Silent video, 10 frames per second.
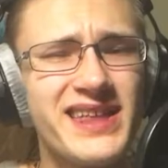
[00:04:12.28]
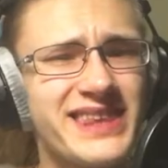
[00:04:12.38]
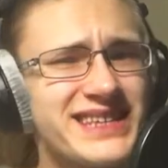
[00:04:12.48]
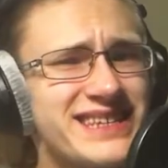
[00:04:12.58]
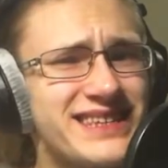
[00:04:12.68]

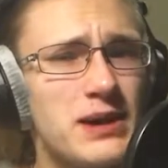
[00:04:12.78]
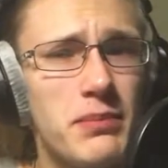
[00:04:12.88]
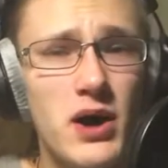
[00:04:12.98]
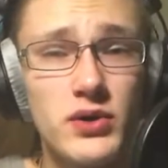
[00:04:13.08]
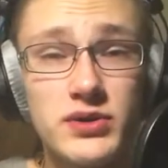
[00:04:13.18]
That's it
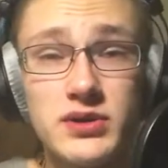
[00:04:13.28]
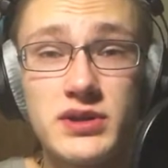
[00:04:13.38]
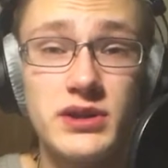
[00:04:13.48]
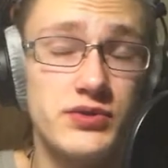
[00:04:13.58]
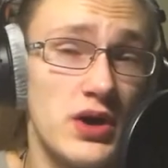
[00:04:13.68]
about
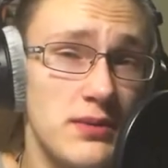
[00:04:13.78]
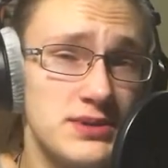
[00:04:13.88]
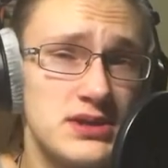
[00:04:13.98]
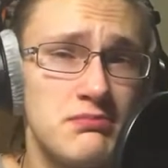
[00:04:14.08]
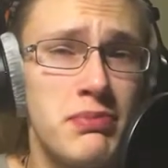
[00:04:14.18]

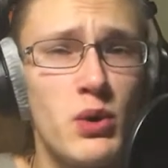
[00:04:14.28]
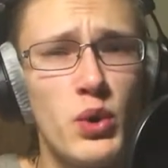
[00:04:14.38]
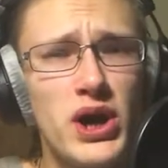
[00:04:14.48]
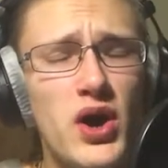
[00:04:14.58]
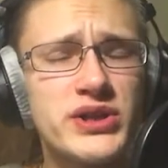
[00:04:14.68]
drums, but
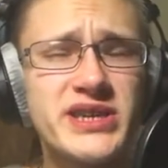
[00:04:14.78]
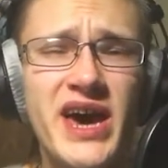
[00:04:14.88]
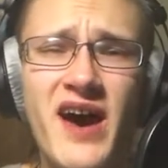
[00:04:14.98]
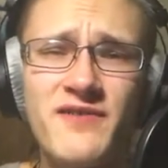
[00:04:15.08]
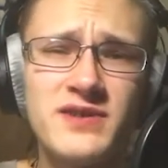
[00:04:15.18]
we also
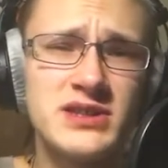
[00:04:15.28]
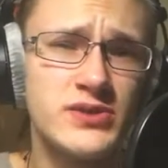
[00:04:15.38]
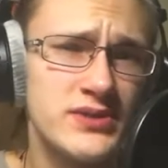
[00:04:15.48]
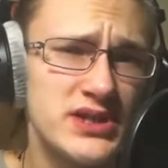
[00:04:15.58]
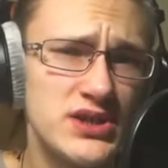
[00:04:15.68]
have
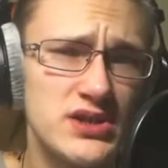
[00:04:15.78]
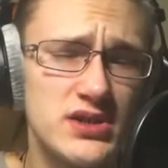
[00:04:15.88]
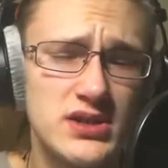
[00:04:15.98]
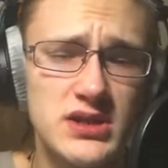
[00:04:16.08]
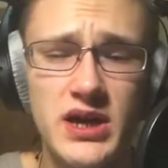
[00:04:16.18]

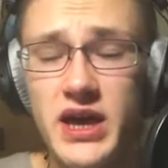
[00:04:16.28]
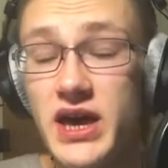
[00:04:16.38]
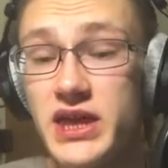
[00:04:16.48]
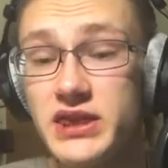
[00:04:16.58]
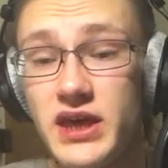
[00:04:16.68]
transitions.
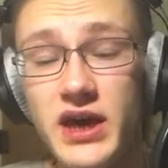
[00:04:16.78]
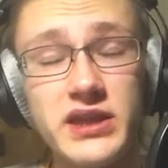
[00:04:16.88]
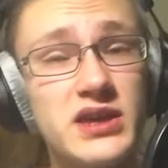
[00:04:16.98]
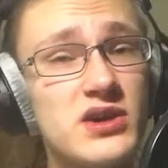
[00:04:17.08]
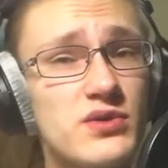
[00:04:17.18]
And
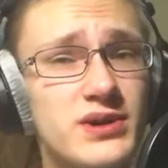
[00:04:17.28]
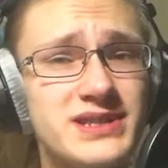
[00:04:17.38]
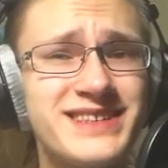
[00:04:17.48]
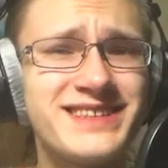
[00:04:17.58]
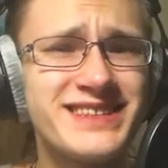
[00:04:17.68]
here is
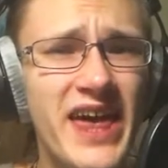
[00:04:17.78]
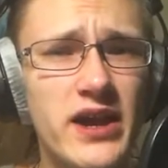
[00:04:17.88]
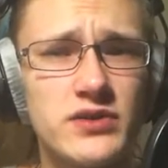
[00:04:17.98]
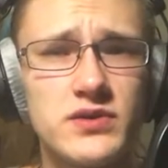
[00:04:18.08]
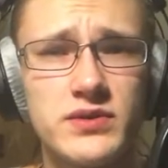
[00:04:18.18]

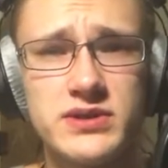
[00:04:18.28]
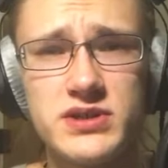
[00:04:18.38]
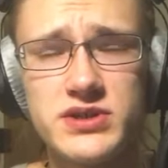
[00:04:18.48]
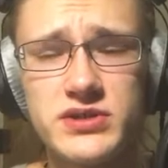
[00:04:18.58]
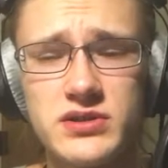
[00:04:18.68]
snare
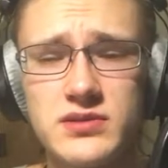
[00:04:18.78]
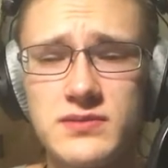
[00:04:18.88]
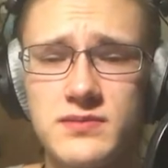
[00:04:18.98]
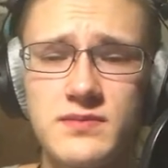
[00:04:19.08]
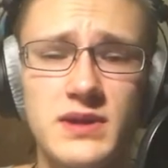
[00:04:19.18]
transition.
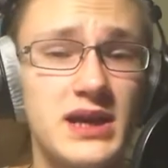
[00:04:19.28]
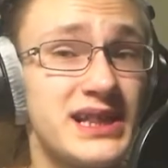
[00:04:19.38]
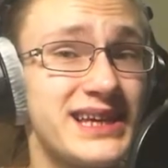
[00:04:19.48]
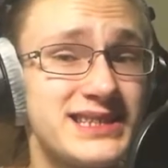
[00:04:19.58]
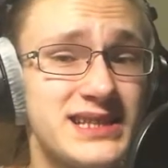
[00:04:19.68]

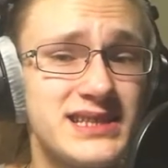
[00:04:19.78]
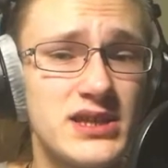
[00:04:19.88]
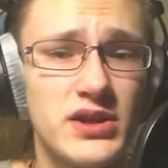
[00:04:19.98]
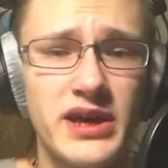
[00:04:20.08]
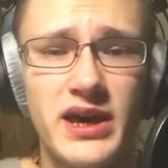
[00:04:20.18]
Let's listen
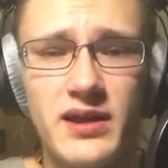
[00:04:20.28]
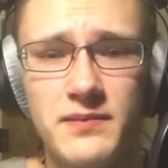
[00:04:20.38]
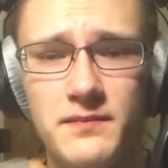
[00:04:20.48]
to that.